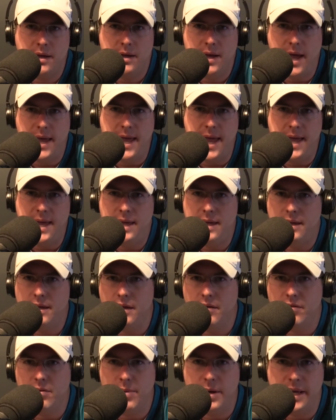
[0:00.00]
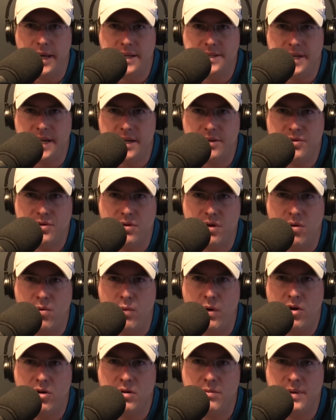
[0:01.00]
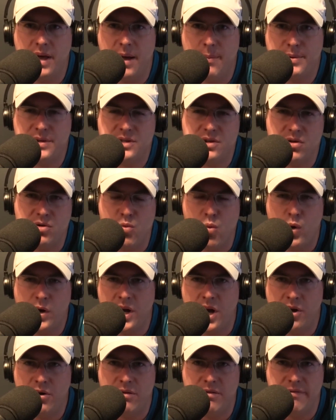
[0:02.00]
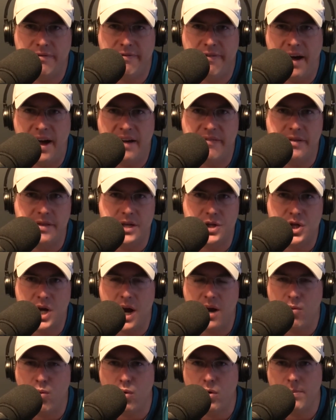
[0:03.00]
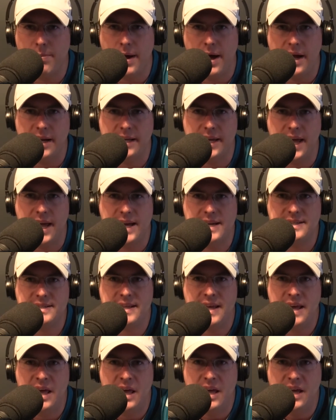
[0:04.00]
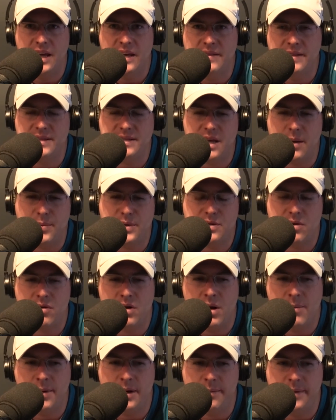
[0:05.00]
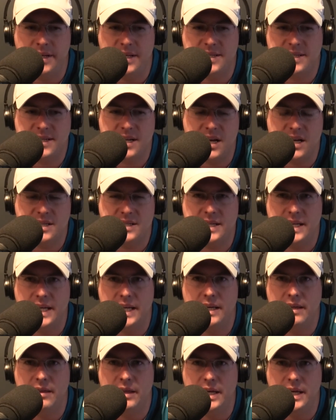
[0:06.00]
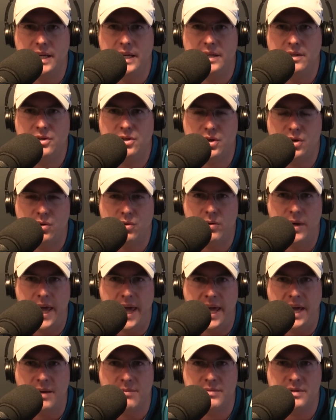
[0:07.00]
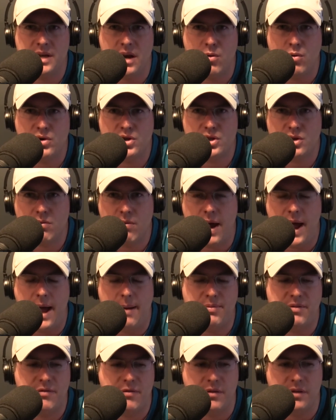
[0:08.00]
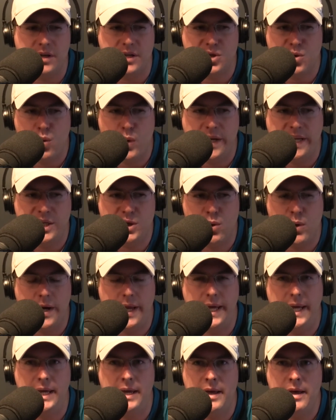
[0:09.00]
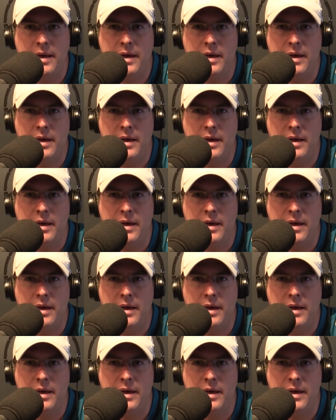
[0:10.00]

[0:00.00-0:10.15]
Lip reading: Hey, everybody, it's Andrew, and welcome to episode 105 of the Jaguar podcast. In this episode, I'm going to be discussing the two games that were scrapped for the 2020